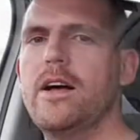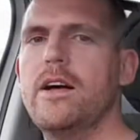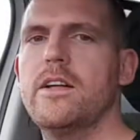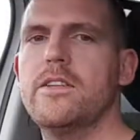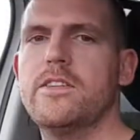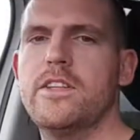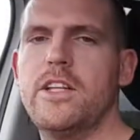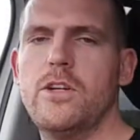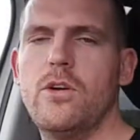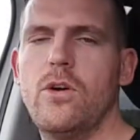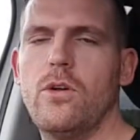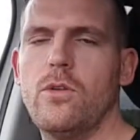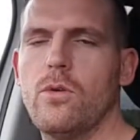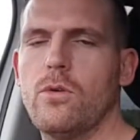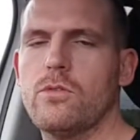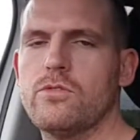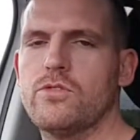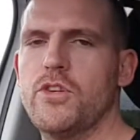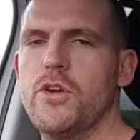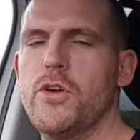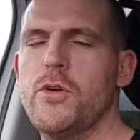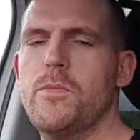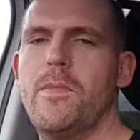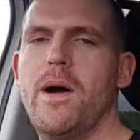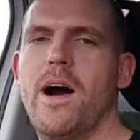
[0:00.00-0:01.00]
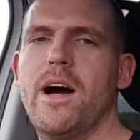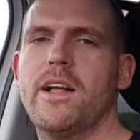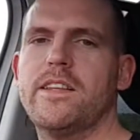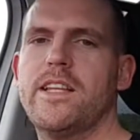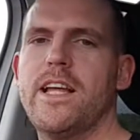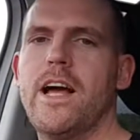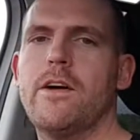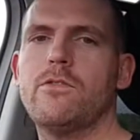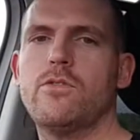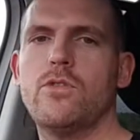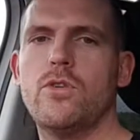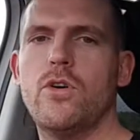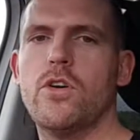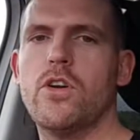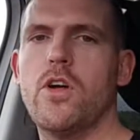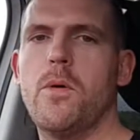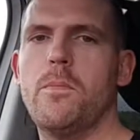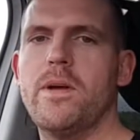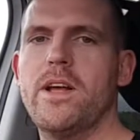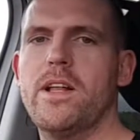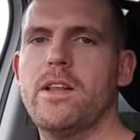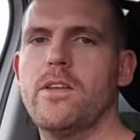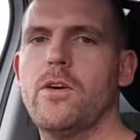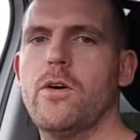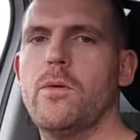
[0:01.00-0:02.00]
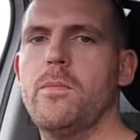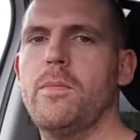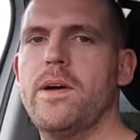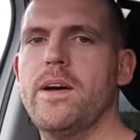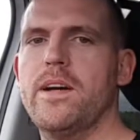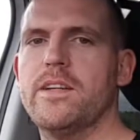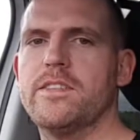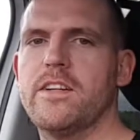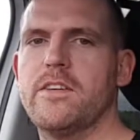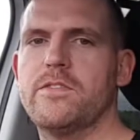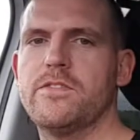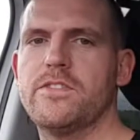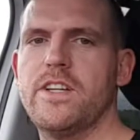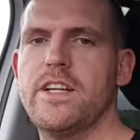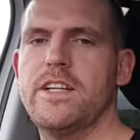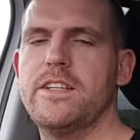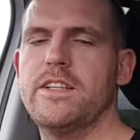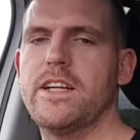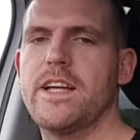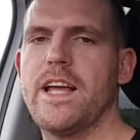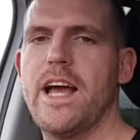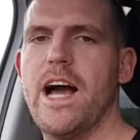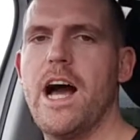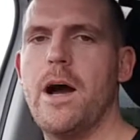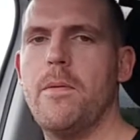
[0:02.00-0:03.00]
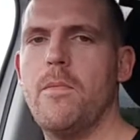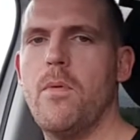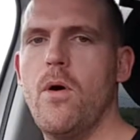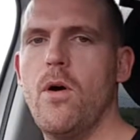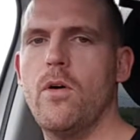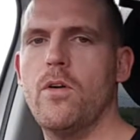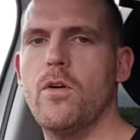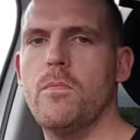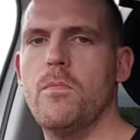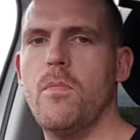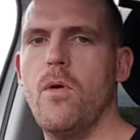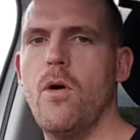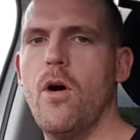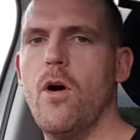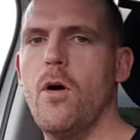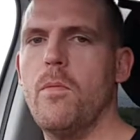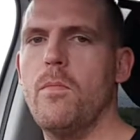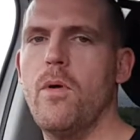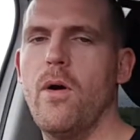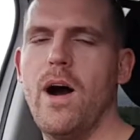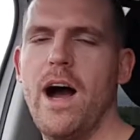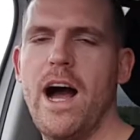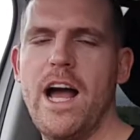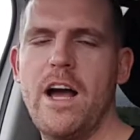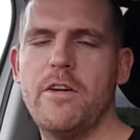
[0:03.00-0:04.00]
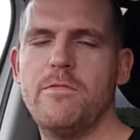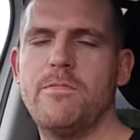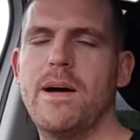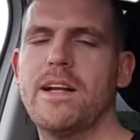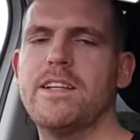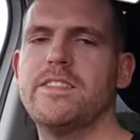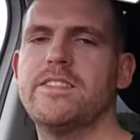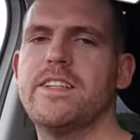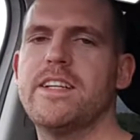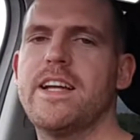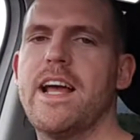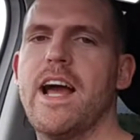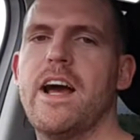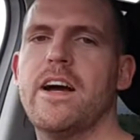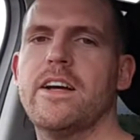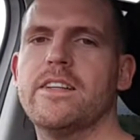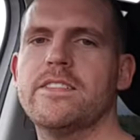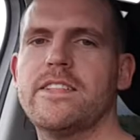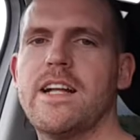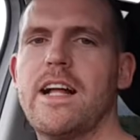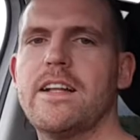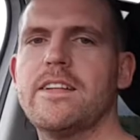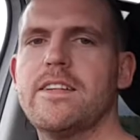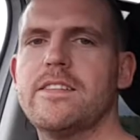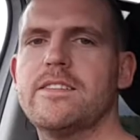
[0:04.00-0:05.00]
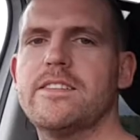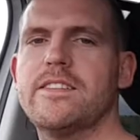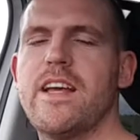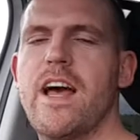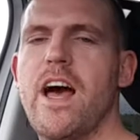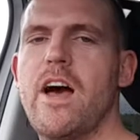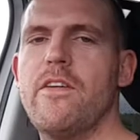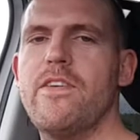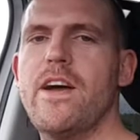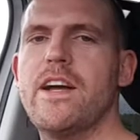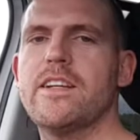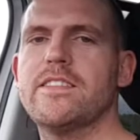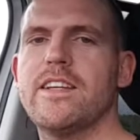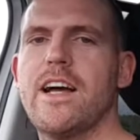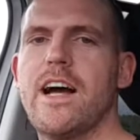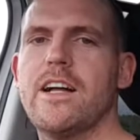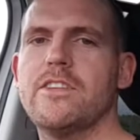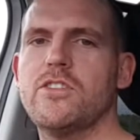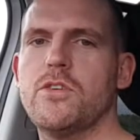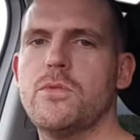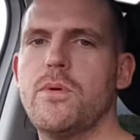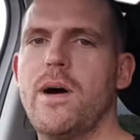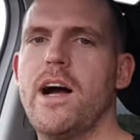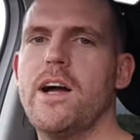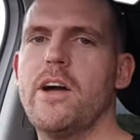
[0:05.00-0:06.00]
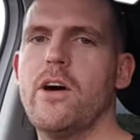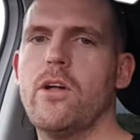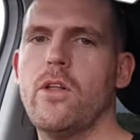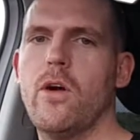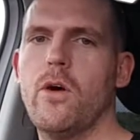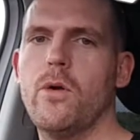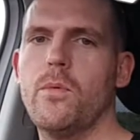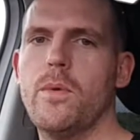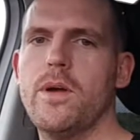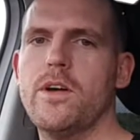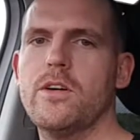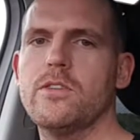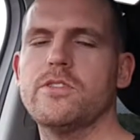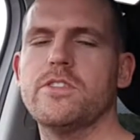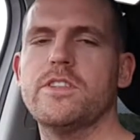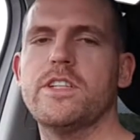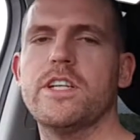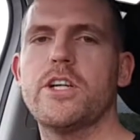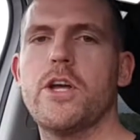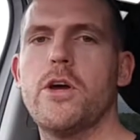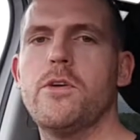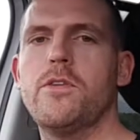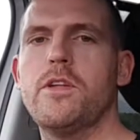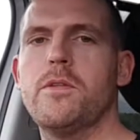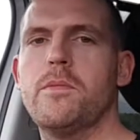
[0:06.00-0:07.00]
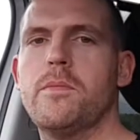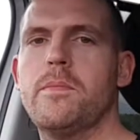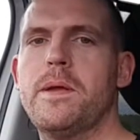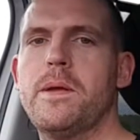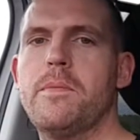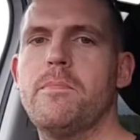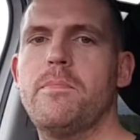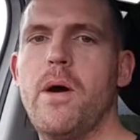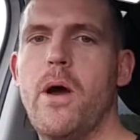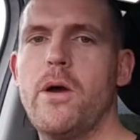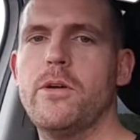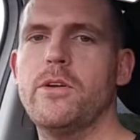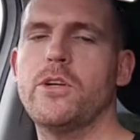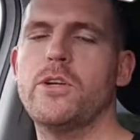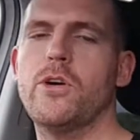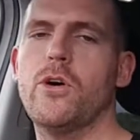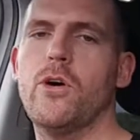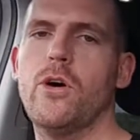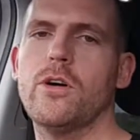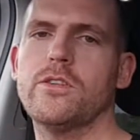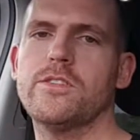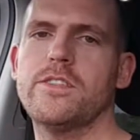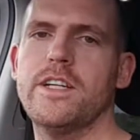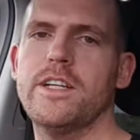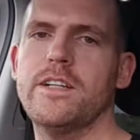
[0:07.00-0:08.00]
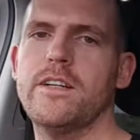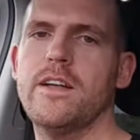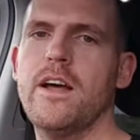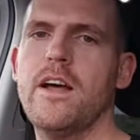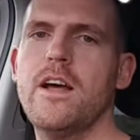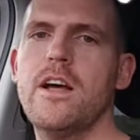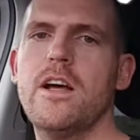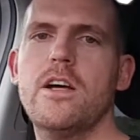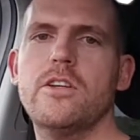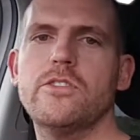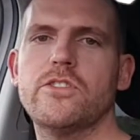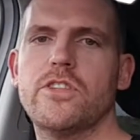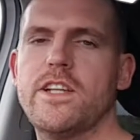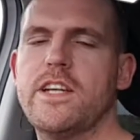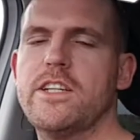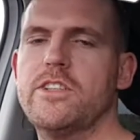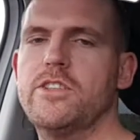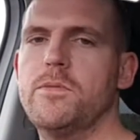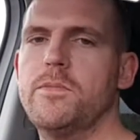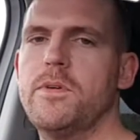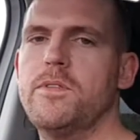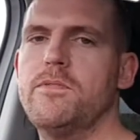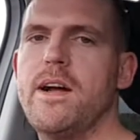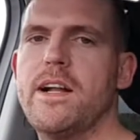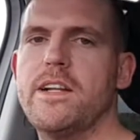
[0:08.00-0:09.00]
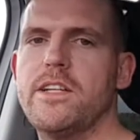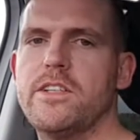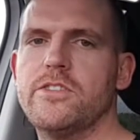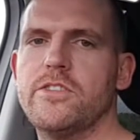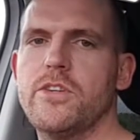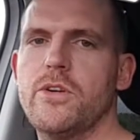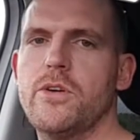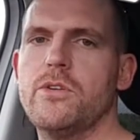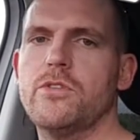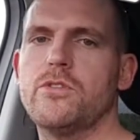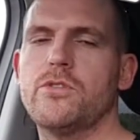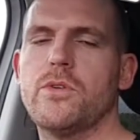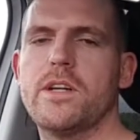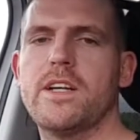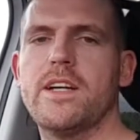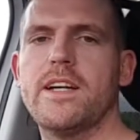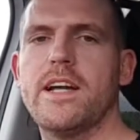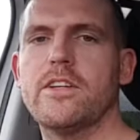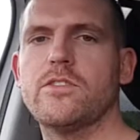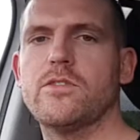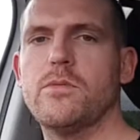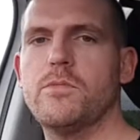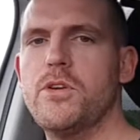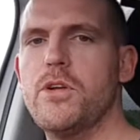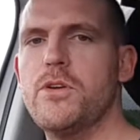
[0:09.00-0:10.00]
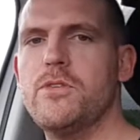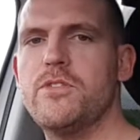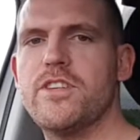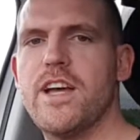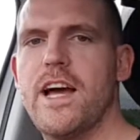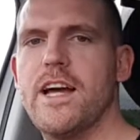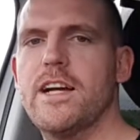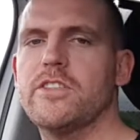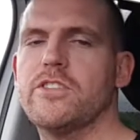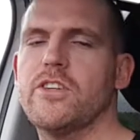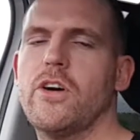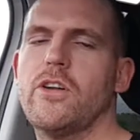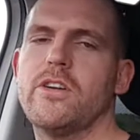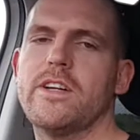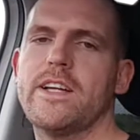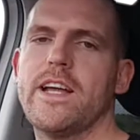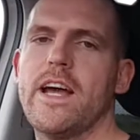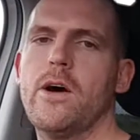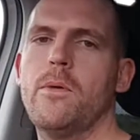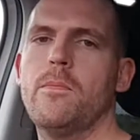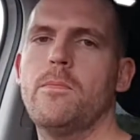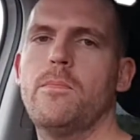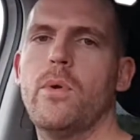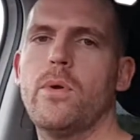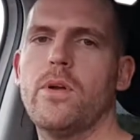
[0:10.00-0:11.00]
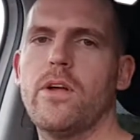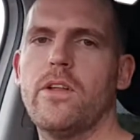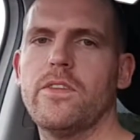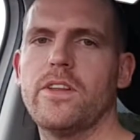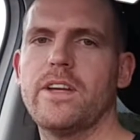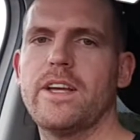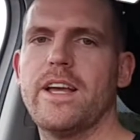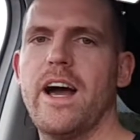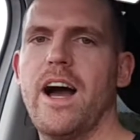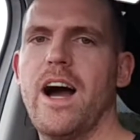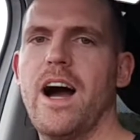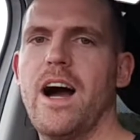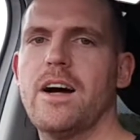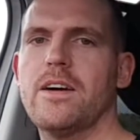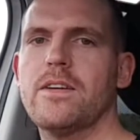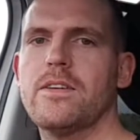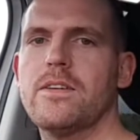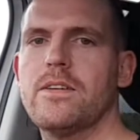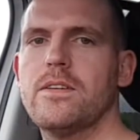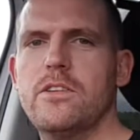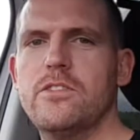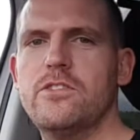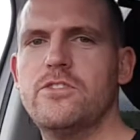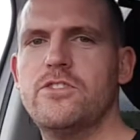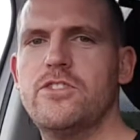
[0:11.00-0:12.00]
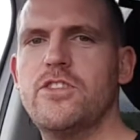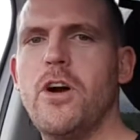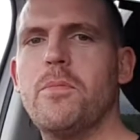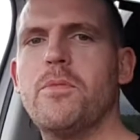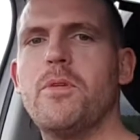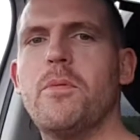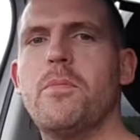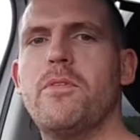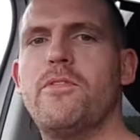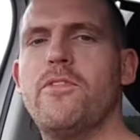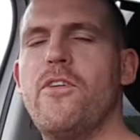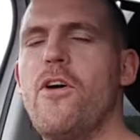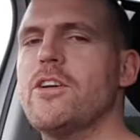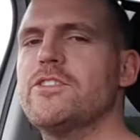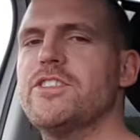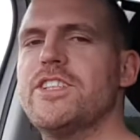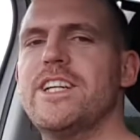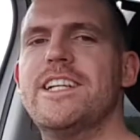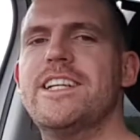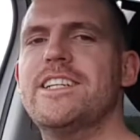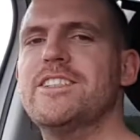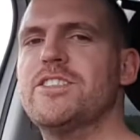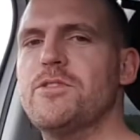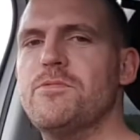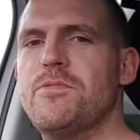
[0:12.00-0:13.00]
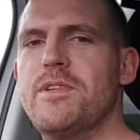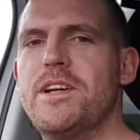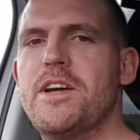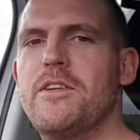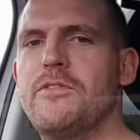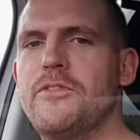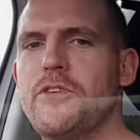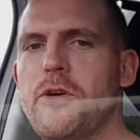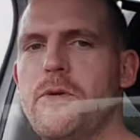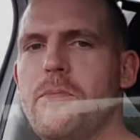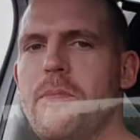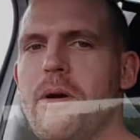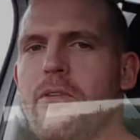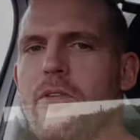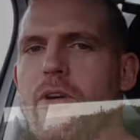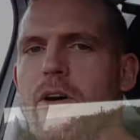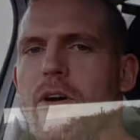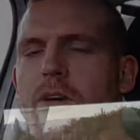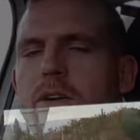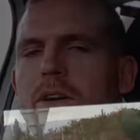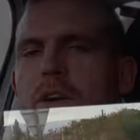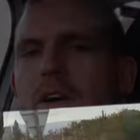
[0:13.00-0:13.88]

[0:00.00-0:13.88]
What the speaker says: They don't look too bad. They have grown on me a little bit as I've seen the car more and more, but I have managed to get a standard set of XR2i alloy wheels and they're currently being powder coated, so they should be ready soon so I can get some new tyres on and get them put on the car. Job number 14 is the rear view mirror.